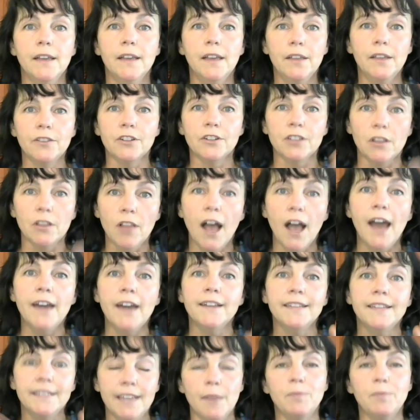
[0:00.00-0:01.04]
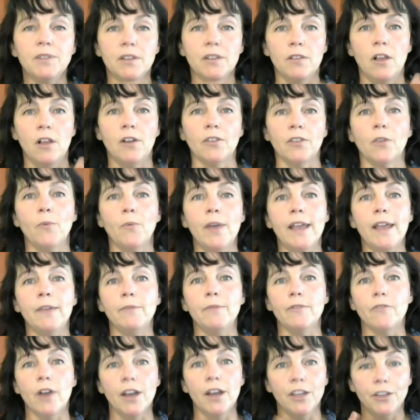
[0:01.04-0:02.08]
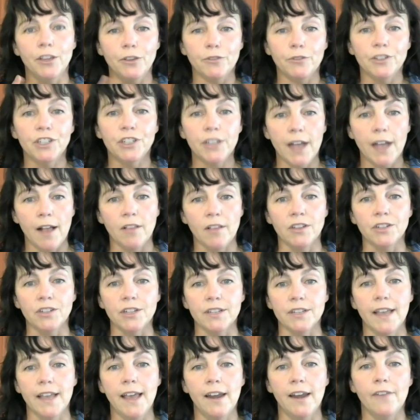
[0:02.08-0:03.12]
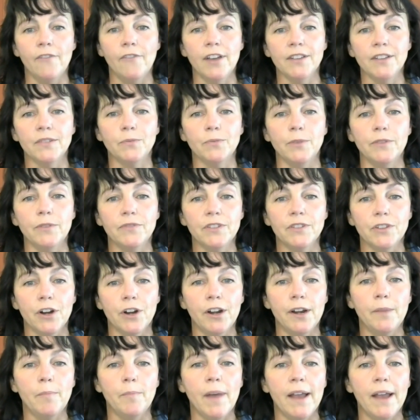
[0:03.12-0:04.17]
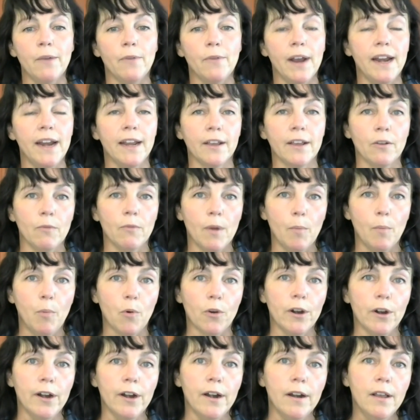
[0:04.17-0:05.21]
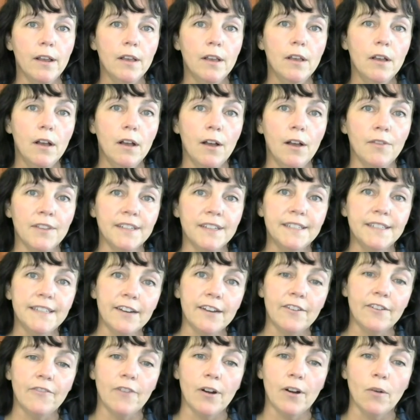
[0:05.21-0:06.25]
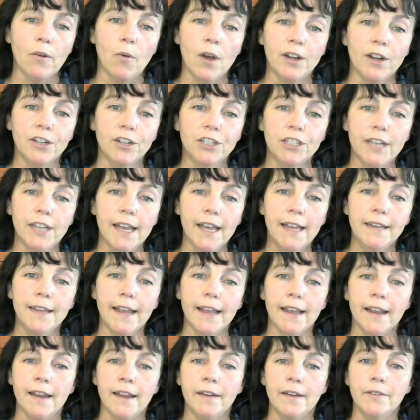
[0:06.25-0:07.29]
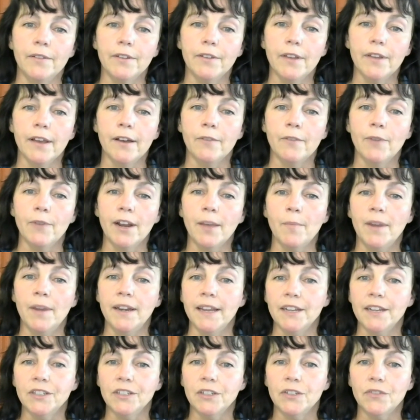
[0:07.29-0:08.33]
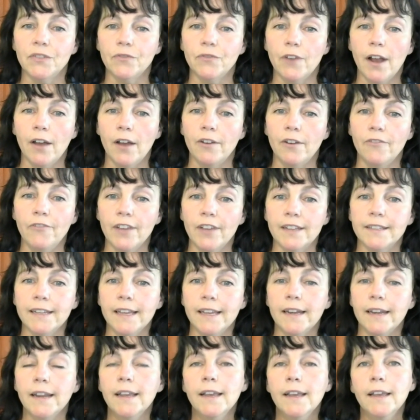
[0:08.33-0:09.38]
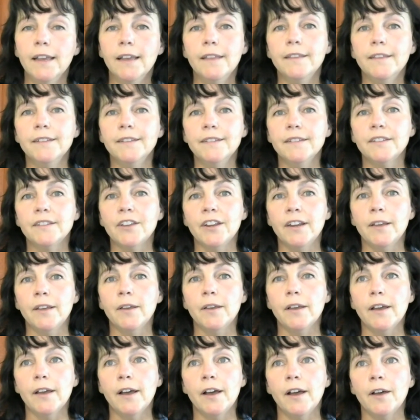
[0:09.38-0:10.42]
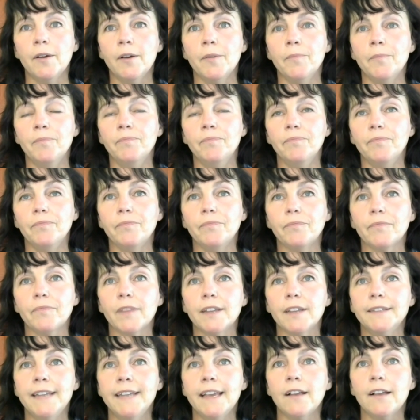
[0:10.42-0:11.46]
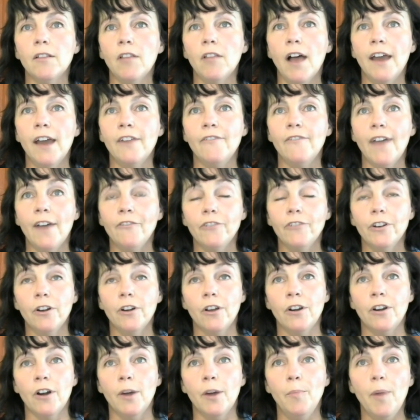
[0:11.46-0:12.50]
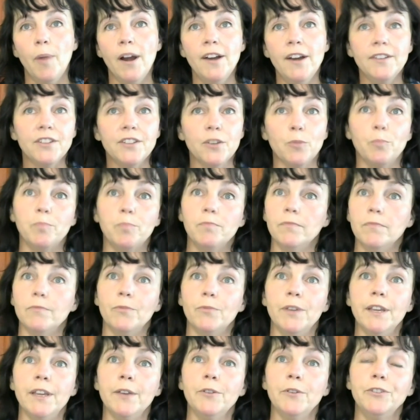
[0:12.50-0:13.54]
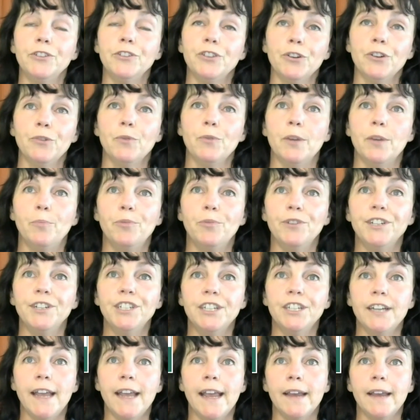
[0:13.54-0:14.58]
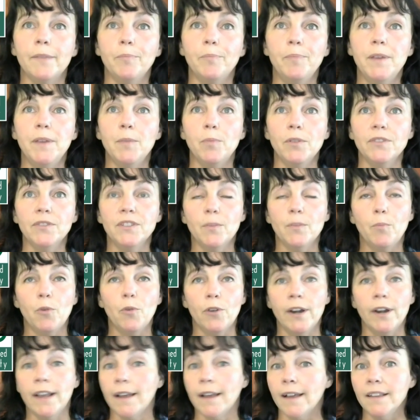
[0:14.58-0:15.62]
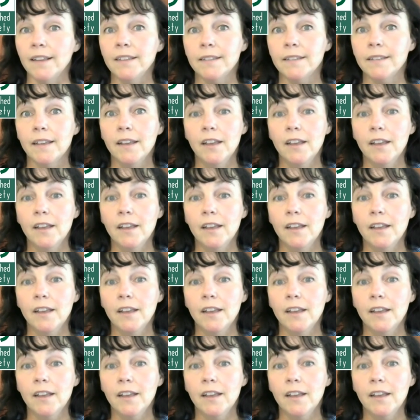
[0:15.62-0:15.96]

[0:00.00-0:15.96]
there's a lot of steps along the way. We've got huge challenges ahead of us. We've started by writing a report on the state of our watershed and recommendations for how to fix it. This is going to take a lot of effort on our part. So we sure would appreciate people supporting us